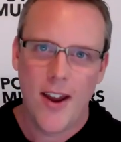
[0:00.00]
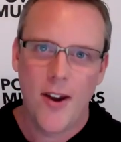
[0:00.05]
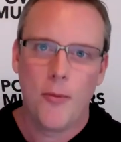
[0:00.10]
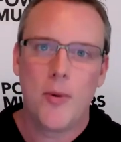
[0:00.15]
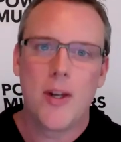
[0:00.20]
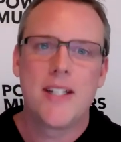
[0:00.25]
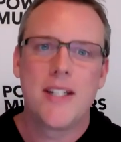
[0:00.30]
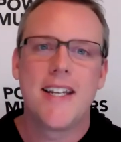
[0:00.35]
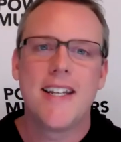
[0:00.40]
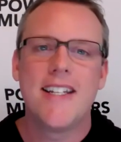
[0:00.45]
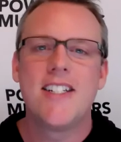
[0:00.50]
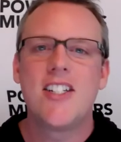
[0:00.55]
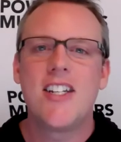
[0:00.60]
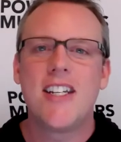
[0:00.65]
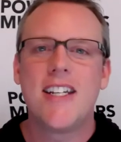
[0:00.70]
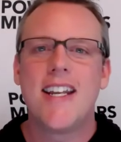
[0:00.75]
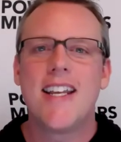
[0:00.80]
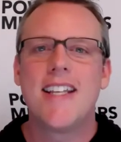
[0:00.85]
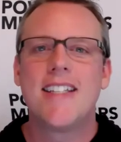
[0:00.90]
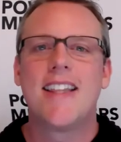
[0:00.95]
Retention
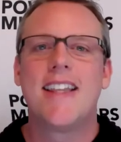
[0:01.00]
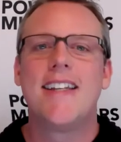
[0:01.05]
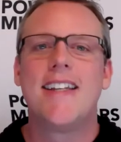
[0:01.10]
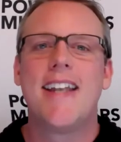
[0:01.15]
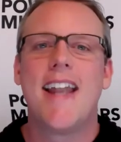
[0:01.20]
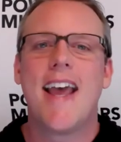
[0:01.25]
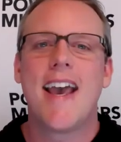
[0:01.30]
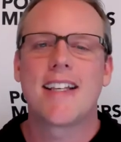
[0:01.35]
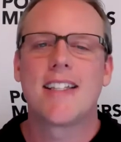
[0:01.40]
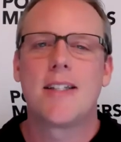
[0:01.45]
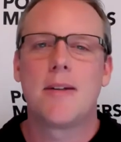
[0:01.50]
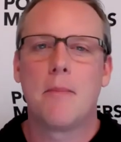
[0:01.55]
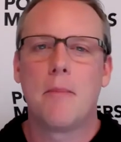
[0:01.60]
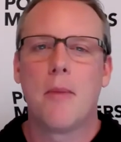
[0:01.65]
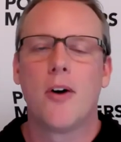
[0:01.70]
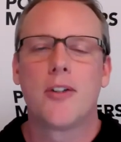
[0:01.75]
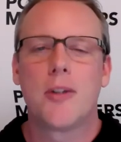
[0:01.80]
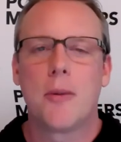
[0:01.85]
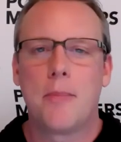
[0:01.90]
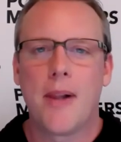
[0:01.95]
is the next
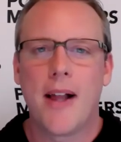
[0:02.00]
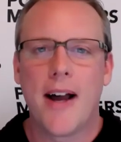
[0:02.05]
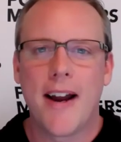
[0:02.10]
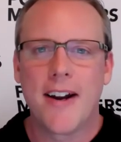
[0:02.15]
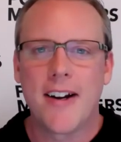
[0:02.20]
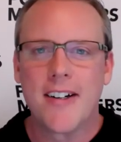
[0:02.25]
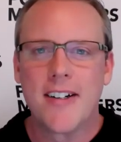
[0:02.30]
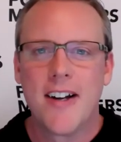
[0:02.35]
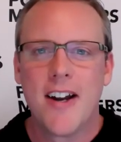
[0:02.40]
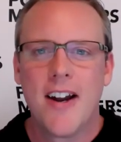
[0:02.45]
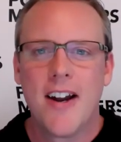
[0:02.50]
multiplier.